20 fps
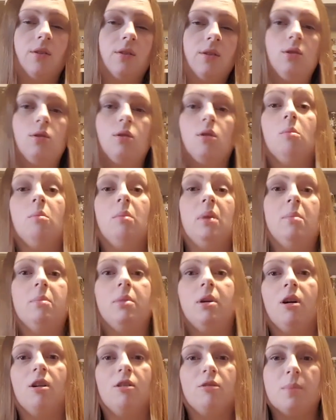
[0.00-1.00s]
that you can be
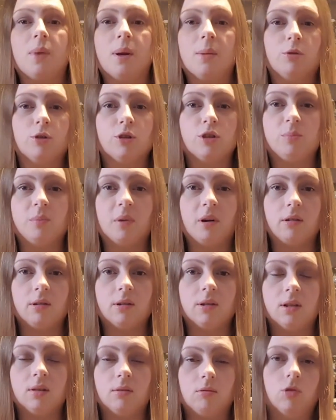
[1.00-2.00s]
part of my
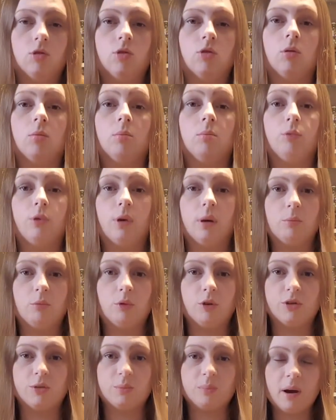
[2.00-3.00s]
prosperity altar and bring
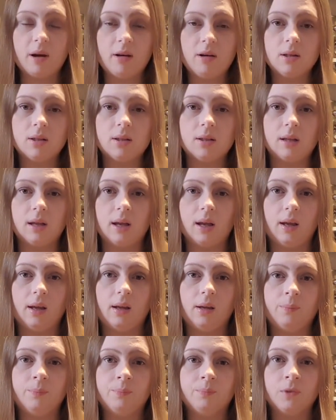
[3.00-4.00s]

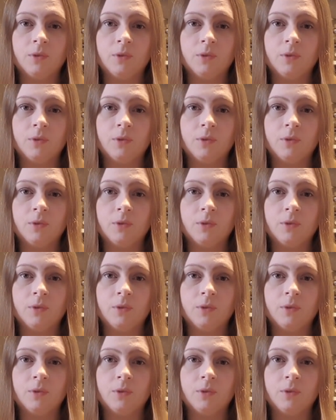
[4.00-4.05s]
prosperity.